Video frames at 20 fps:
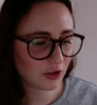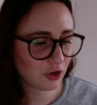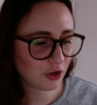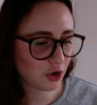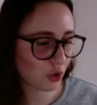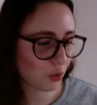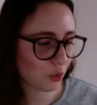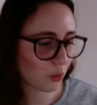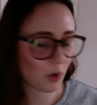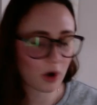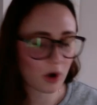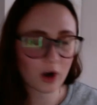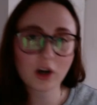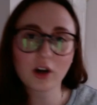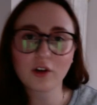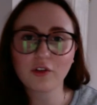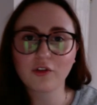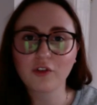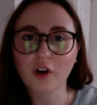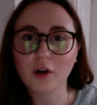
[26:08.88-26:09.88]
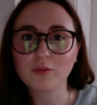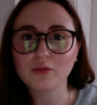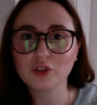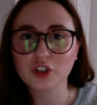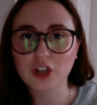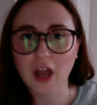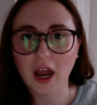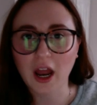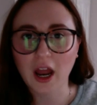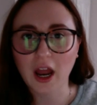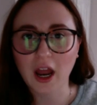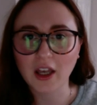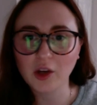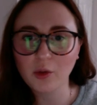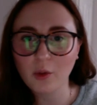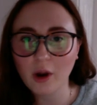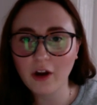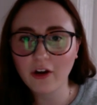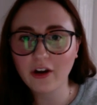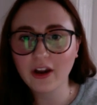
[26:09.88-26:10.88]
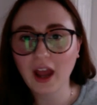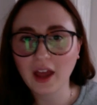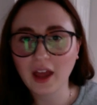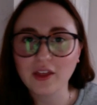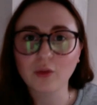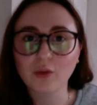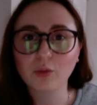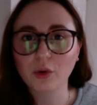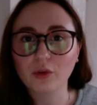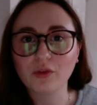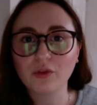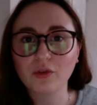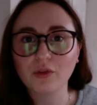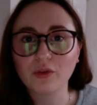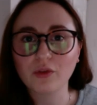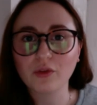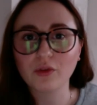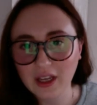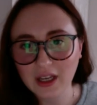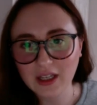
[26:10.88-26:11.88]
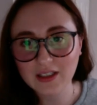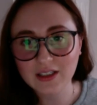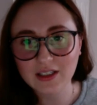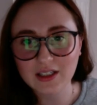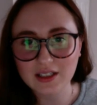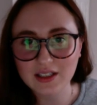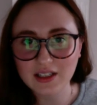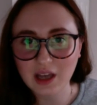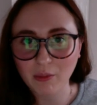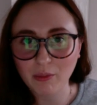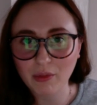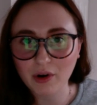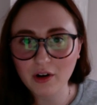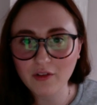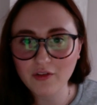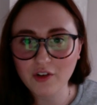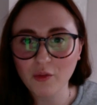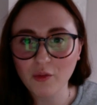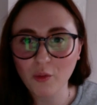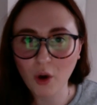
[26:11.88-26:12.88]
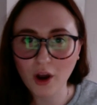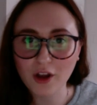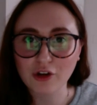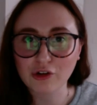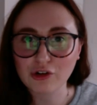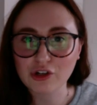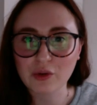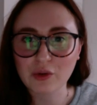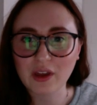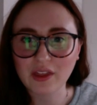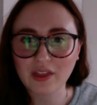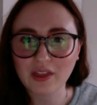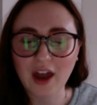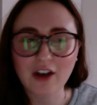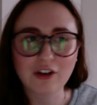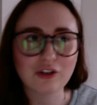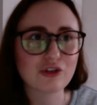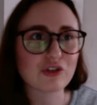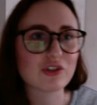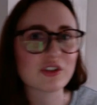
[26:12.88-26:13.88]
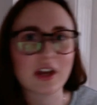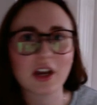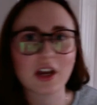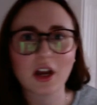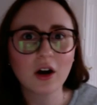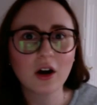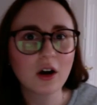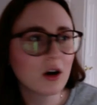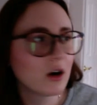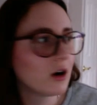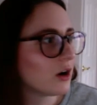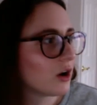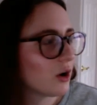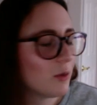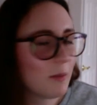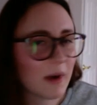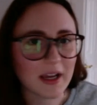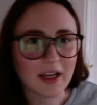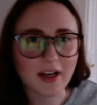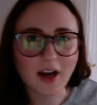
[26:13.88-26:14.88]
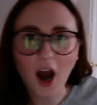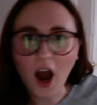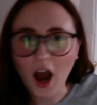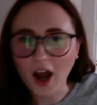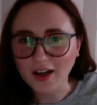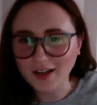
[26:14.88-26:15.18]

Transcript: at your work from January and then reviewing it in December from what you're doing then, and you're just like, oh my God,